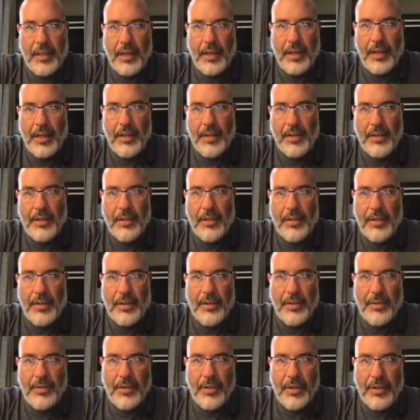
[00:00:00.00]
100,
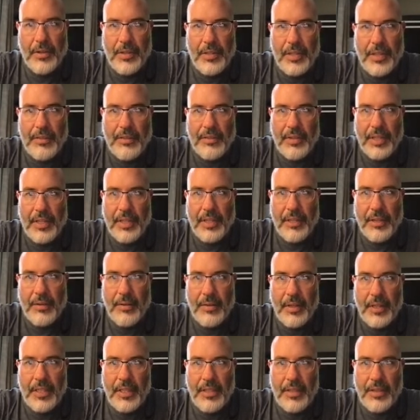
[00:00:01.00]
270
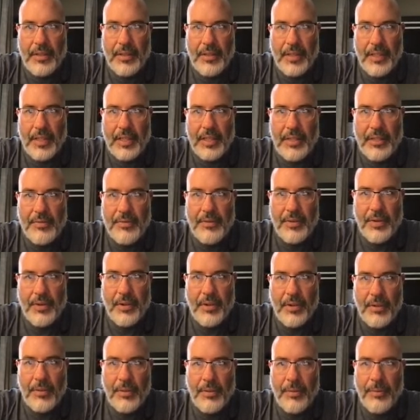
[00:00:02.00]
degrees so that it's
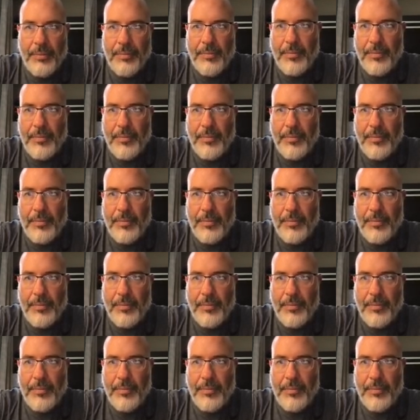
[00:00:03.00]
vertical.